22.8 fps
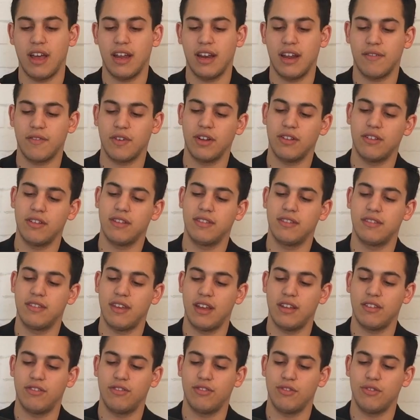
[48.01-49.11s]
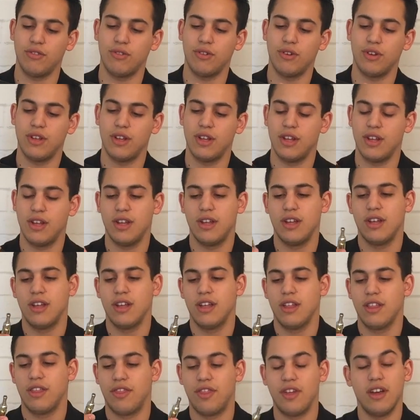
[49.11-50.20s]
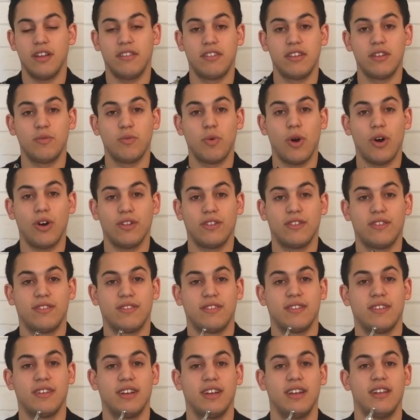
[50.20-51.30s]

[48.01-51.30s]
and I've got it set to 13 watts.